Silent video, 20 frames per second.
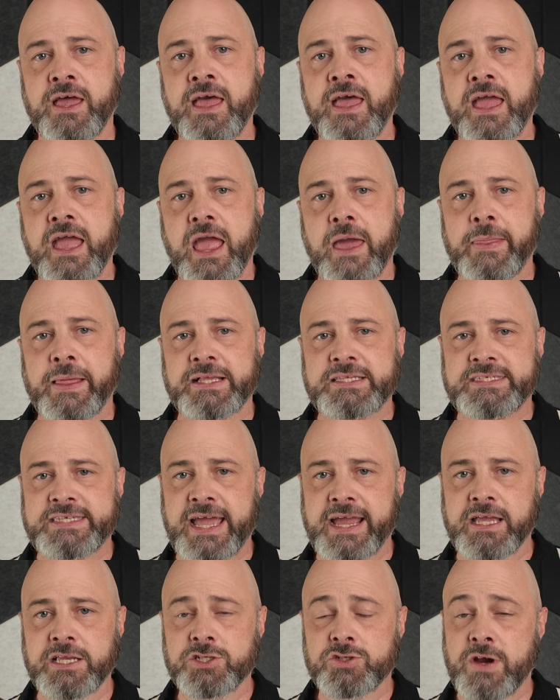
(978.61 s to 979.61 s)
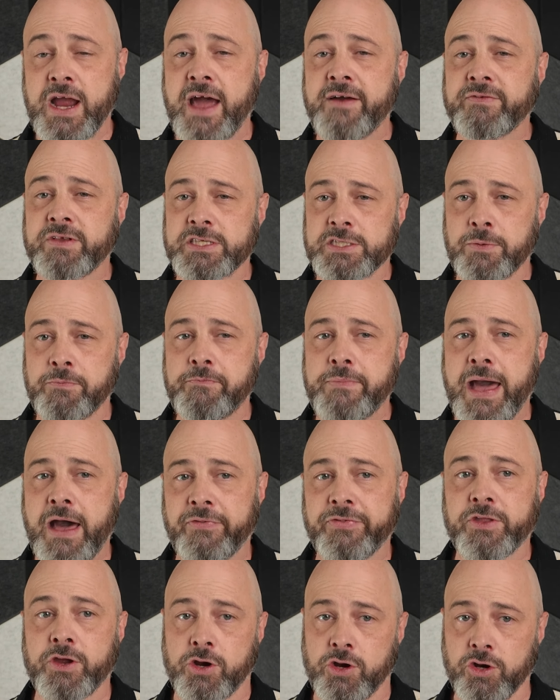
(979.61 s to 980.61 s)
and that second draft is about
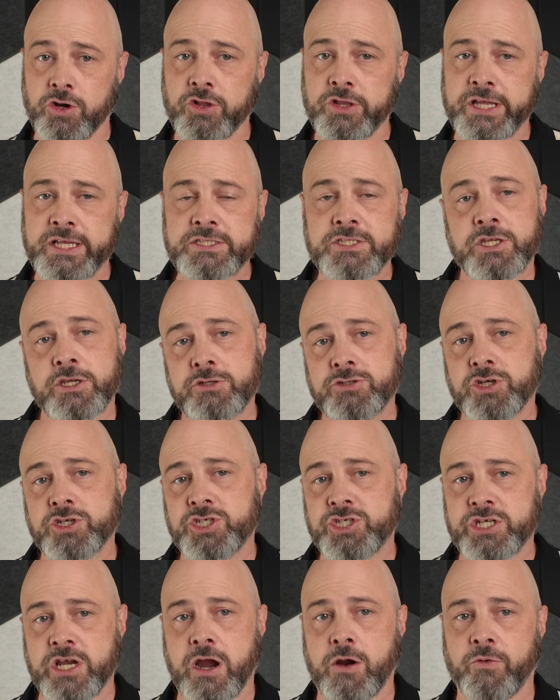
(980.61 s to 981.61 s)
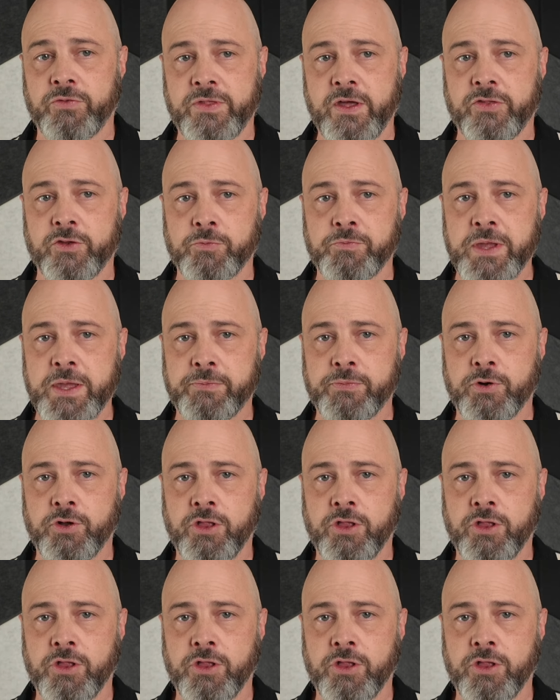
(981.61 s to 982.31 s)
the earliest you should share it with other people.